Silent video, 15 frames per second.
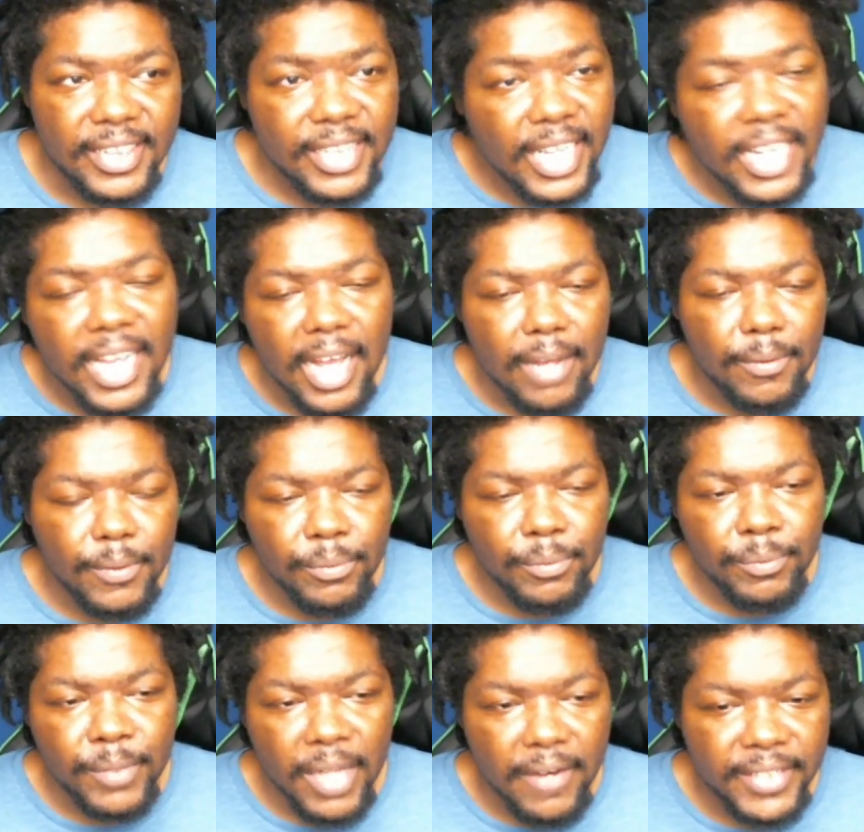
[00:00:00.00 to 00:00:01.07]
think I will
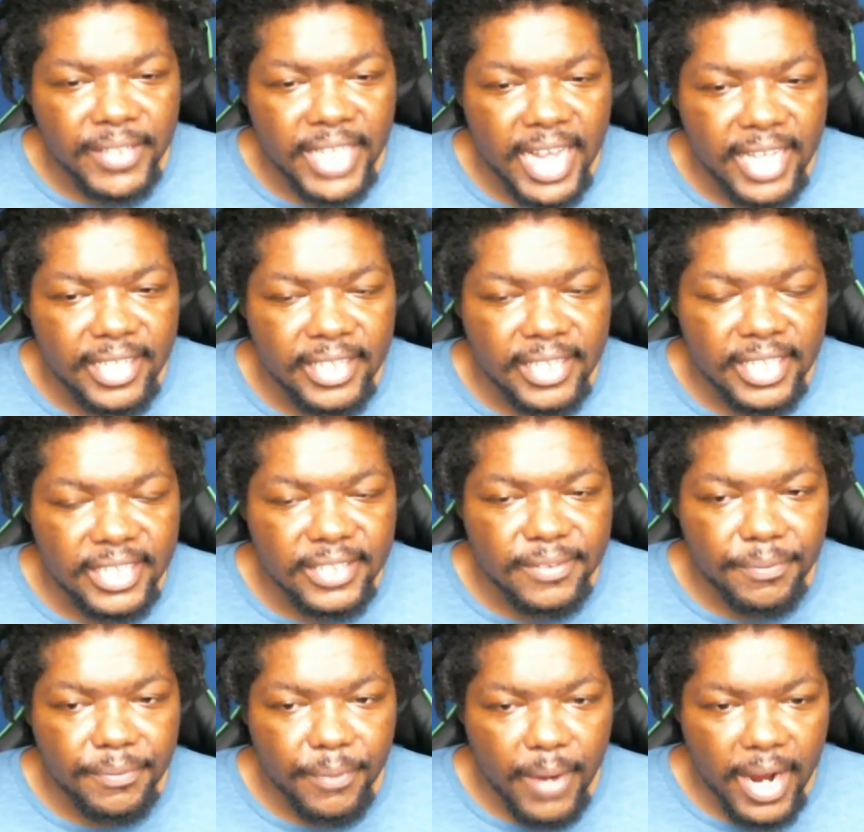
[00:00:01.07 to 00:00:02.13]
cover that this
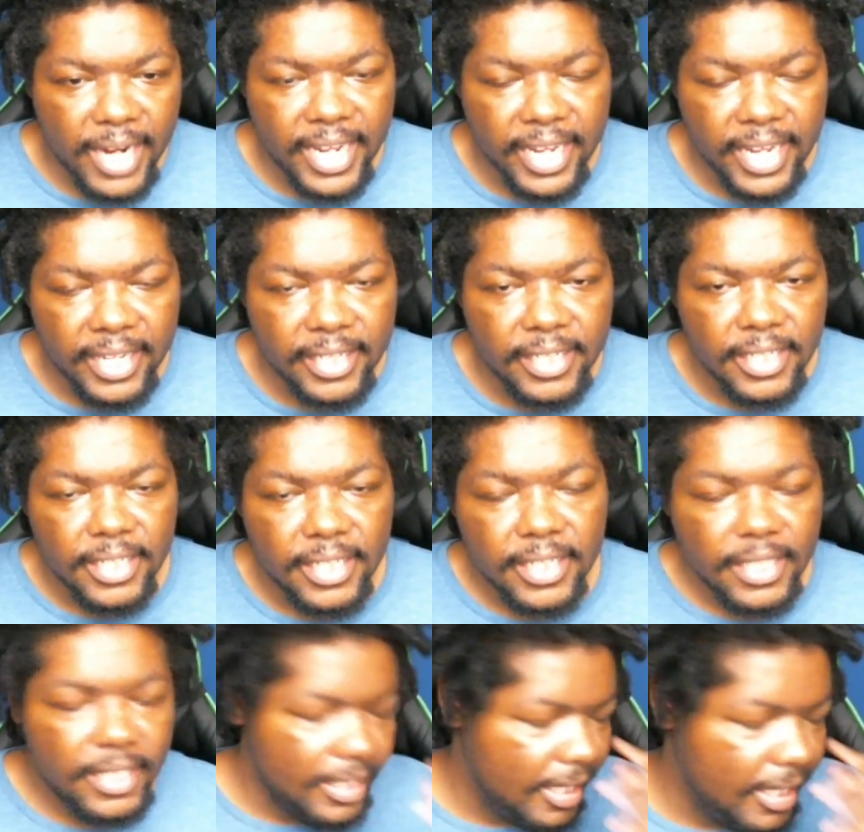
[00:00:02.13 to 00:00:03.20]
Friday
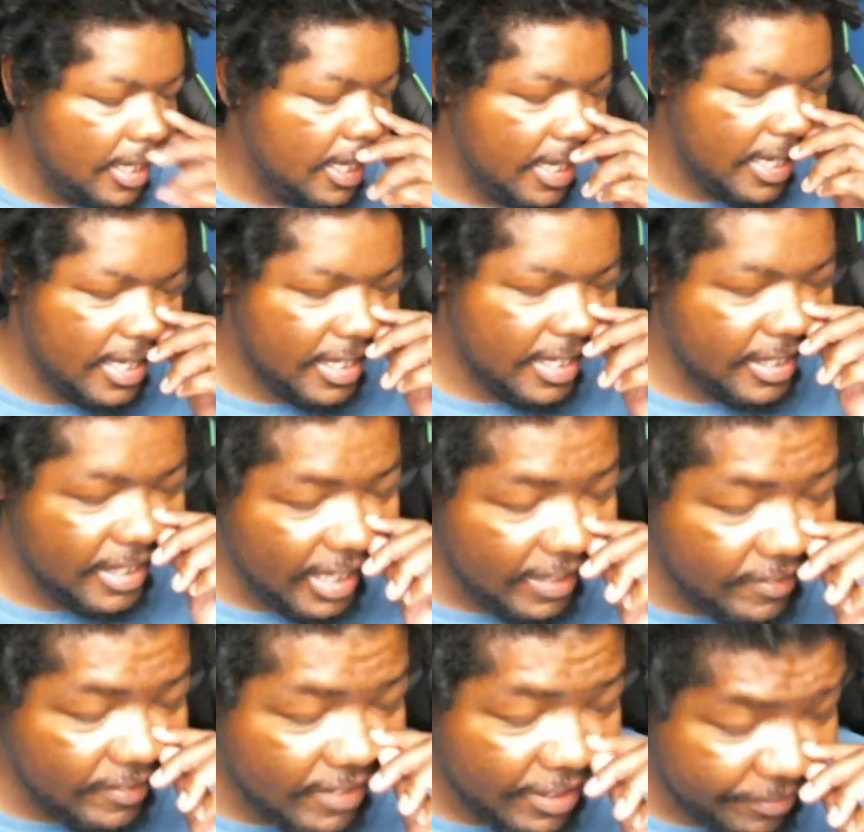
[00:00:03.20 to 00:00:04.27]

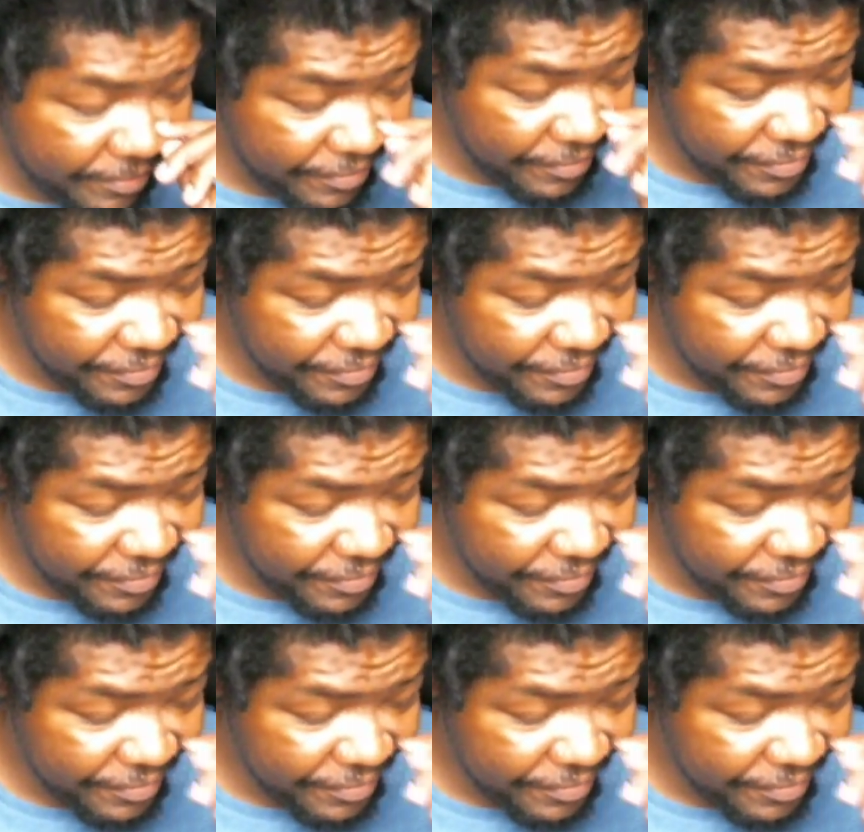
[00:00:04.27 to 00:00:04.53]
evening.